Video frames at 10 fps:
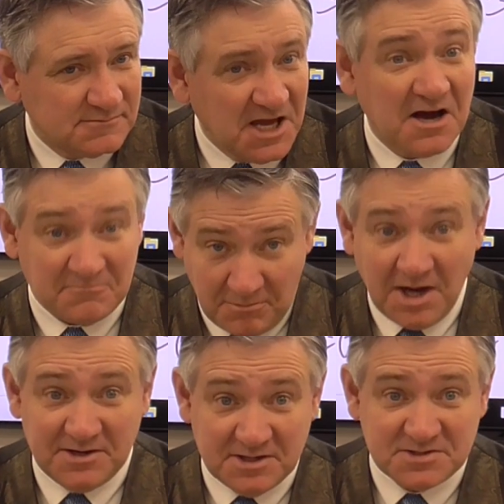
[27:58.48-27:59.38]
Yeah,
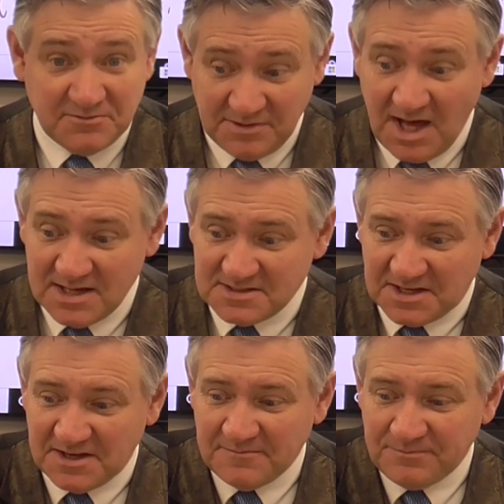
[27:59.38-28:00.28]
my initial
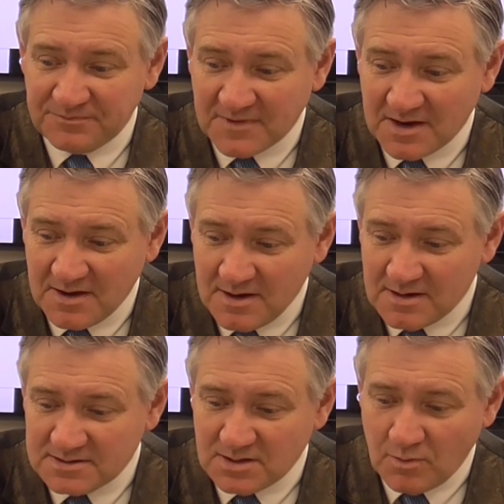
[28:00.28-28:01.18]
velocity.
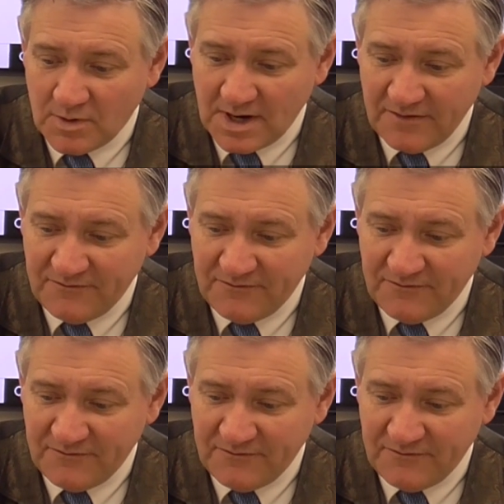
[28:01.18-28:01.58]
So when I